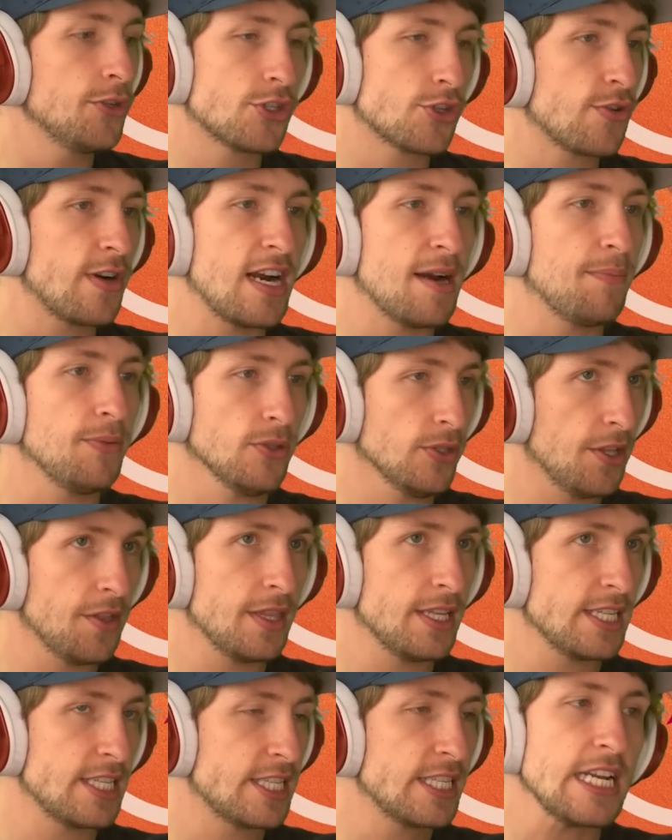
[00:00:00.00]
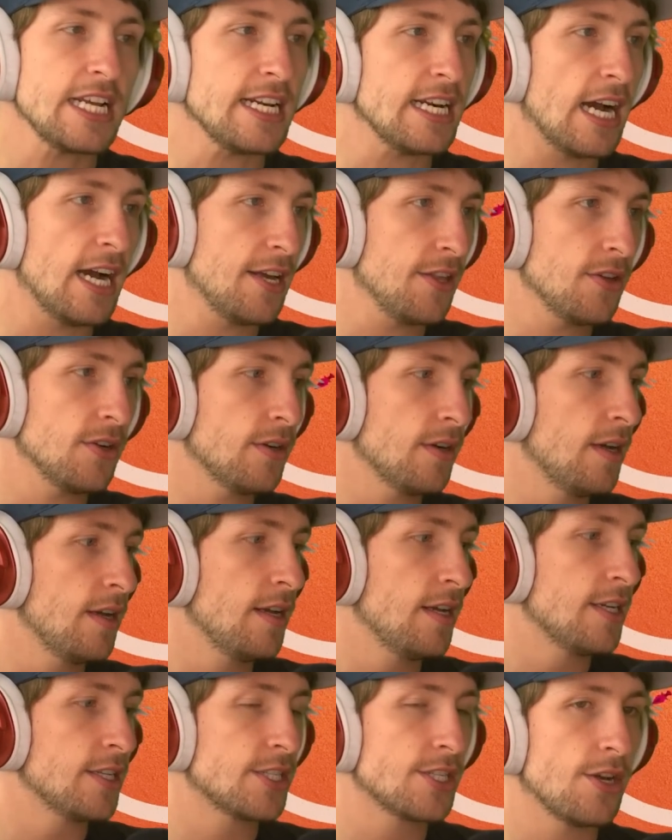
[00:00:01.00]
Trample in this state either.
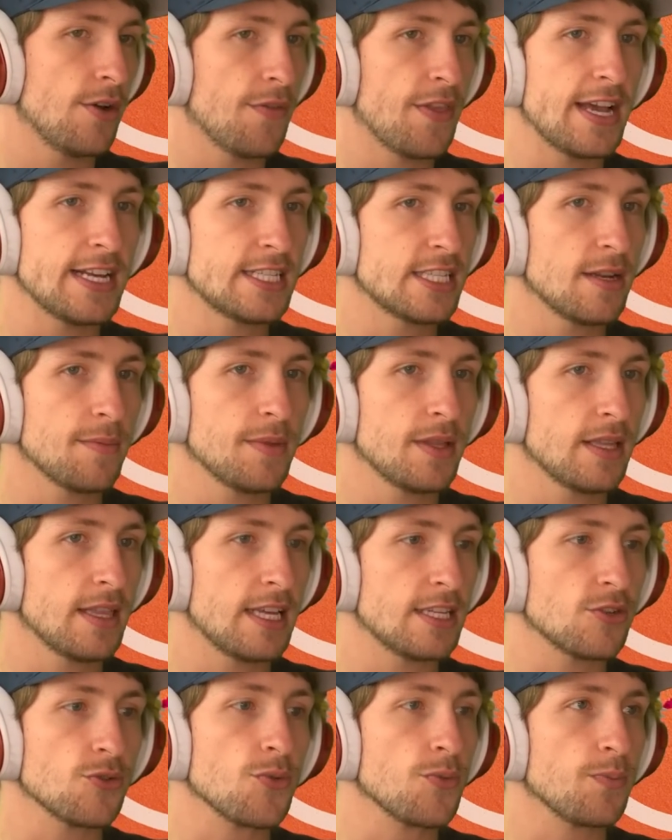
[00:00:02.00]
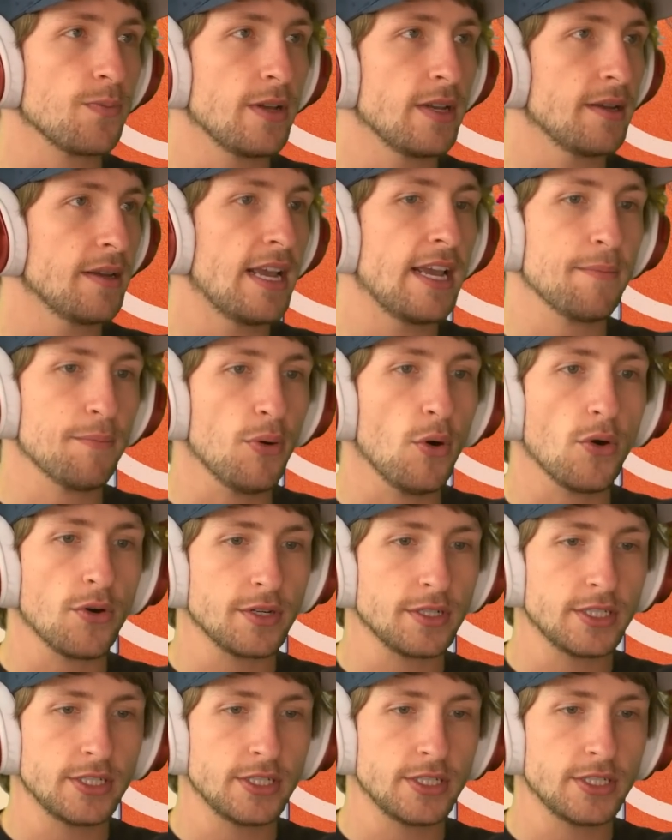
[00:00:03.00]
So that's something that's important to